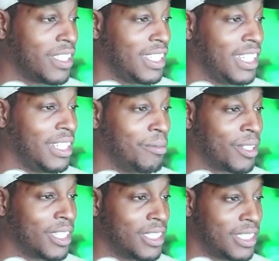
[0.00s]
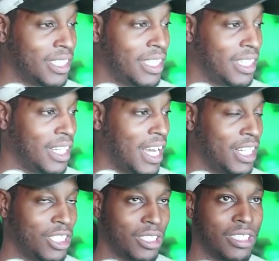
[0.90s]
neat because, yeah,
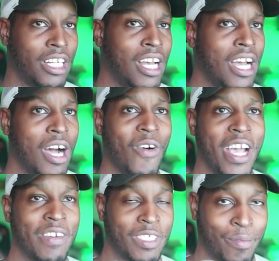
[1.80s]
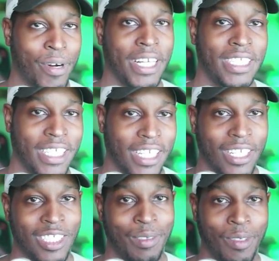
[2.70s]
it's just a way of surprising a
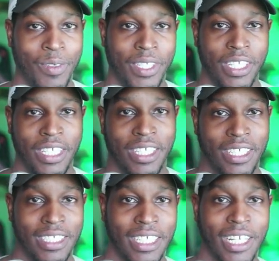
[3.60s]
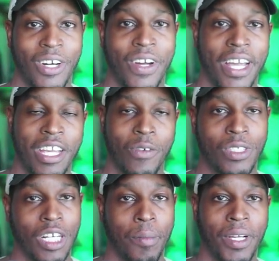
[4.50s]
customer with a deal. It's like, oh, hey, you were
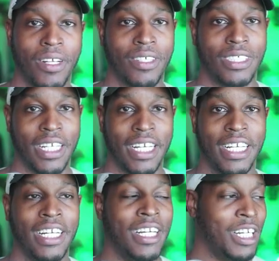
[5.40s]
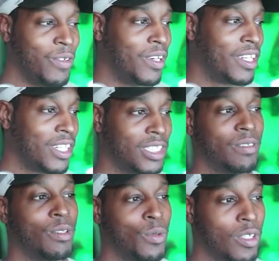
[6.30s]
shopping on our site? Well, here's a
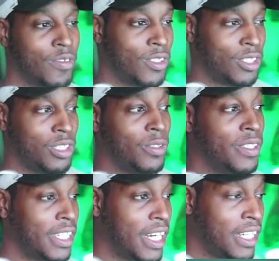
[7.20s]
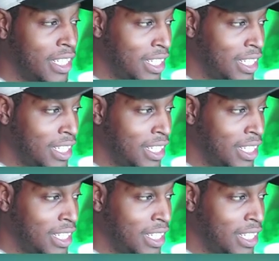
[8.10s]
reward for just doing that.